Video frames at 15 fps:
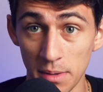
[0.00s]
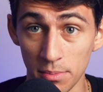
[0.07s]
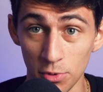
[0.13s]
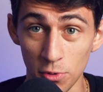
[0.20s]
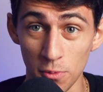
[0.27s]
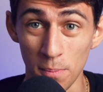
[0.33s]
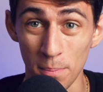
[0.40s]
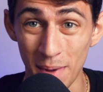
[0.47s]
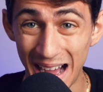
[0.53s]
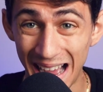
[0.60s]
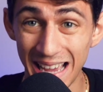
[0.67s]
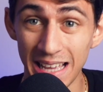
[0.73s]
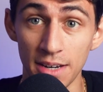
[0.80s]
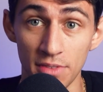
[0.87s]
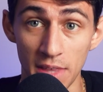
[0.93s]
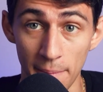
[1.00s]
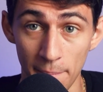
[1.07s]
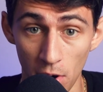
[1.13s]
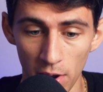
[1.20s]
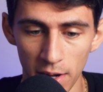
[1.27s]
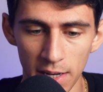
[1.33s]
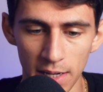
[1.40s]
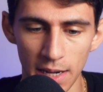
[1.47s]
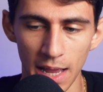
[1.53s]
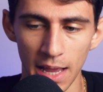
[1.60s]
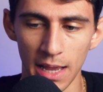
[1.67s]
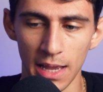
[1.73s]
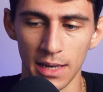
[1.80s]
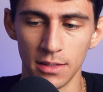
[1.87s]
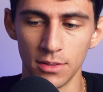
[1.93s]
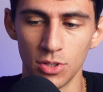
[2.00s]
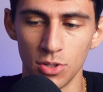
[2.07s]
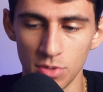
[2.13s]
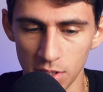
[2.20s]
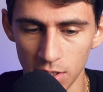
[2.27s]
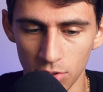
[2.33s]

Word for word: to people who buy it if they bought it and to